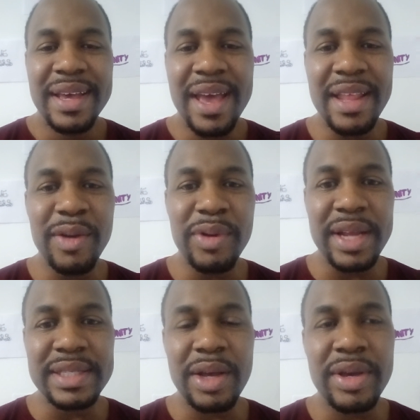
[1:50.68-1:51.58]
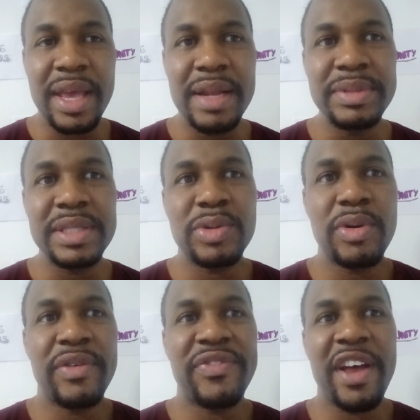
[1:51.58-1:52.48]
And then when I said, okay, let me just
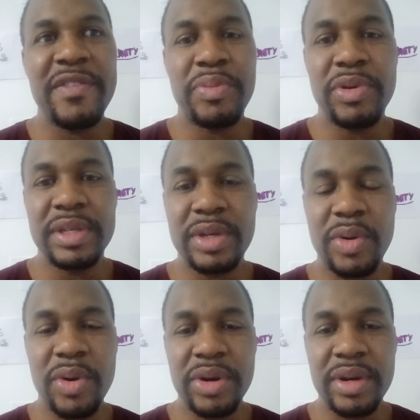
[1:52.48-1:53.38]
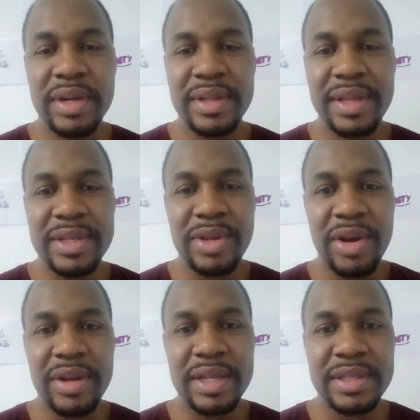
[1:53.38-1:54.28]
score five points a quarter. That's
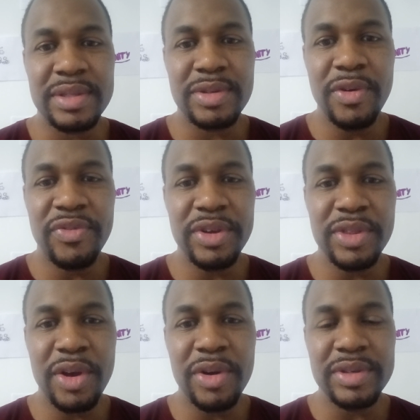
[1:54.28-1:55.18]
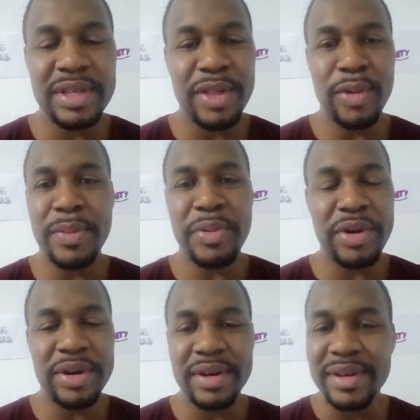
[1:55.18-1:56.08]
all. That's two free throws, a three
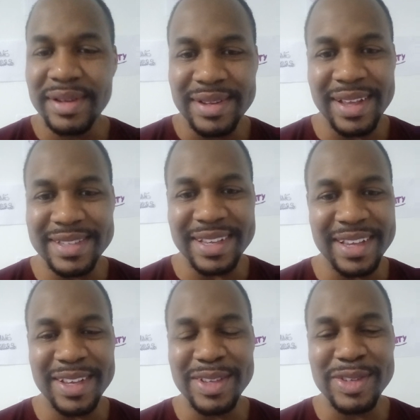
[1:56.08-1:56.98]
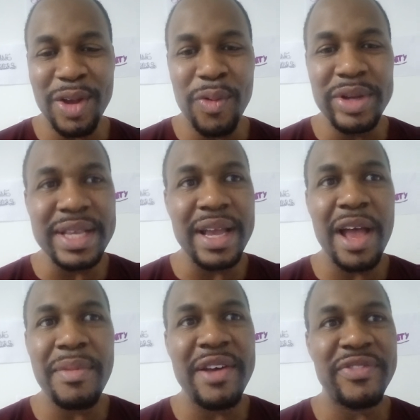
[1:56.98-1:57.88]
pointer. That's it. So once I
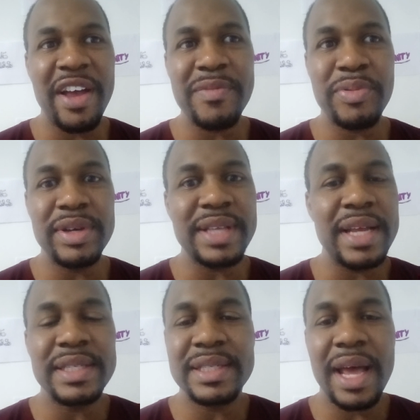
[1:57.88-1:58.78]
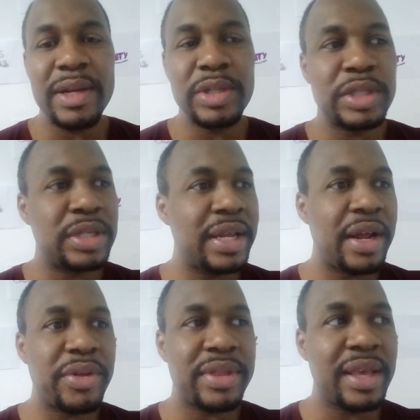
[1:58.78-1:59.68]
got my five points, I just I just did
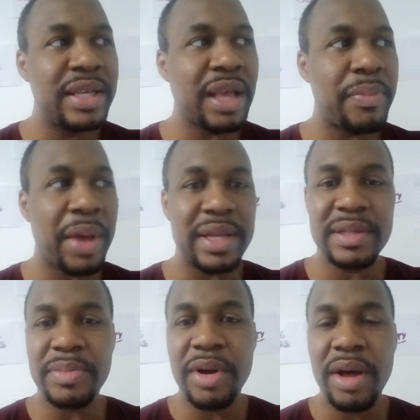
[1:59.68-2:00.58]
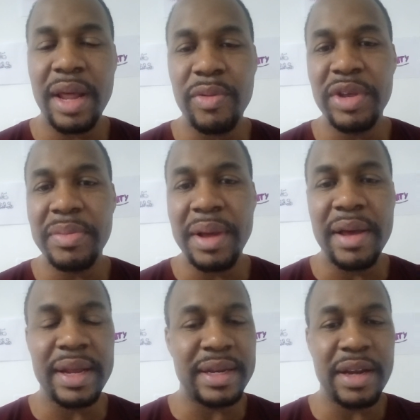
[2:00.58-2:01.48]
other things. I passed the ball, I
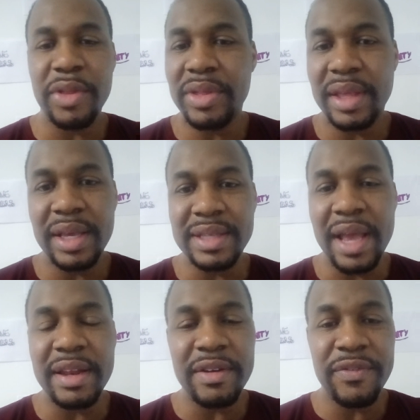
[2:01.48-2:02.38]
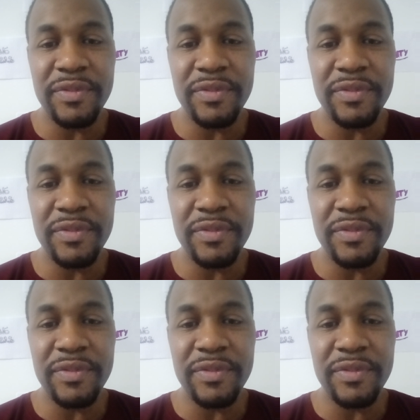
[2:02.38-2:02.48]
rebound, I did other things. I didn't